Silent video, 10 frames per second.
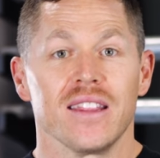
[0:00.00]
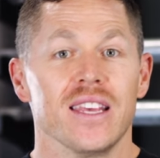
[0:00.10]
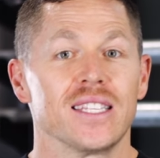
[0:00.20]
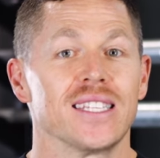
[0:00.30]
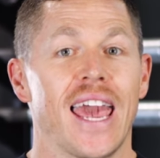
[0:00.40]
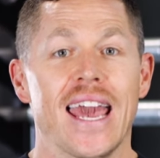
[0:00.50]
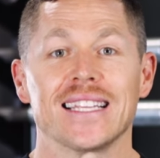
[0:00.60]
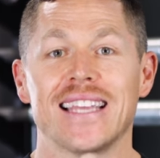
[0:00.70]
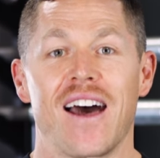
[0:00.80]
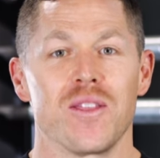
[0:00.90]
This is
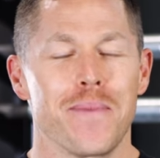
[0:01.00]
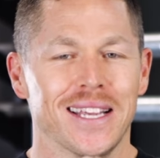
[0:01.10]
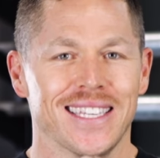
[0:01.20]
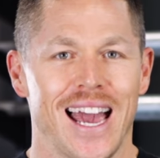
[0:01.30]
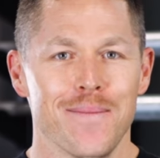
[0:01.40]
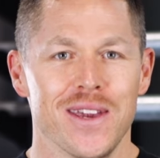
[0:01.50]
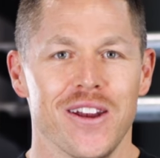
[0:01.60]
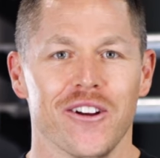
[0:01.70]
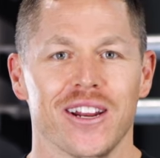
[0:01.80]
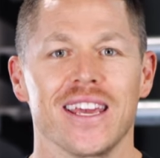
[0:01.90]
hands down the best time of
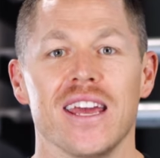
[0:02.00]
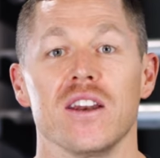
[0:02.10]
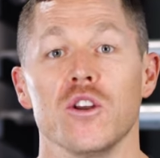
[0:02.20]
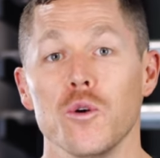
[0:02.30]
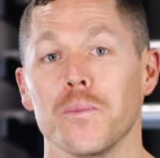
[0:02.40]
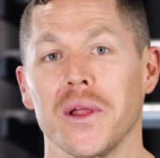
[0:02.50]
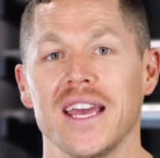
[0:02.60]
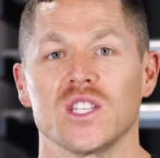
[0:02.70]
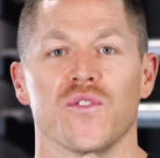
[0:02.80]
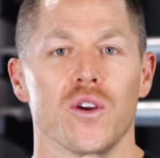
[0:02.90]
year to get new
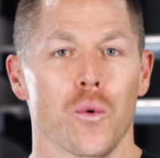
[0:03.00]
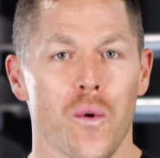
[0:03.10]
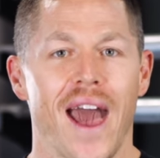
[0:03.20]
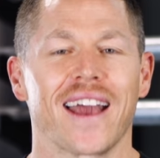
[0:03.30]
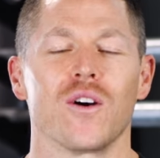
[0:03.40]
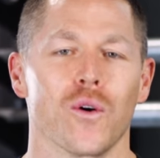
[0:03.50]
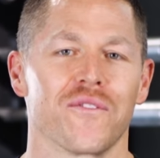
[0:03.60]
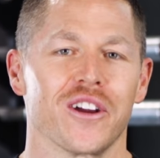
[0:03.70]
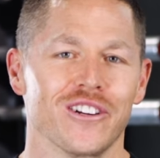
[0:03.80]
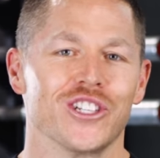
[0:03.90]
plates for your rack or for your